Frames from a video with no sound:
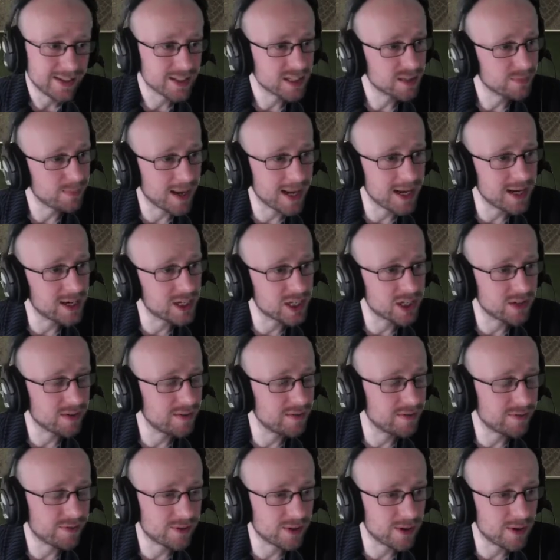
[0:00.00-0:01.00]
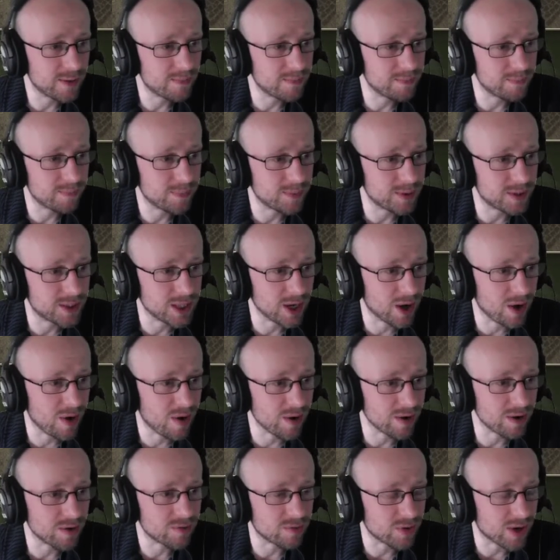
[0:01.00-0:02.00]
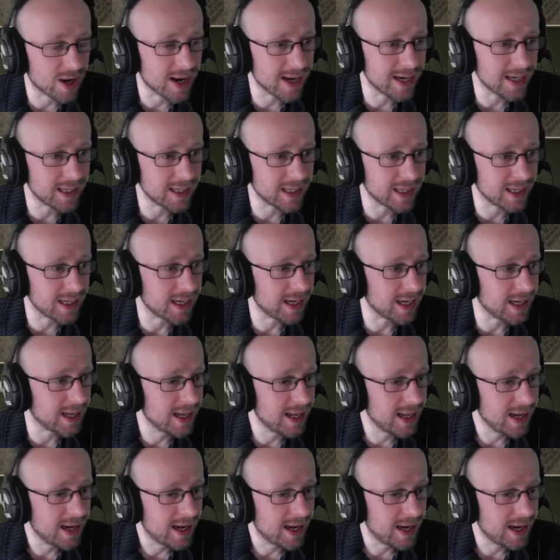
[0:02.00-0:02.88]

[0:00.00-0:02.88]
Spanish are in for a dark ride here.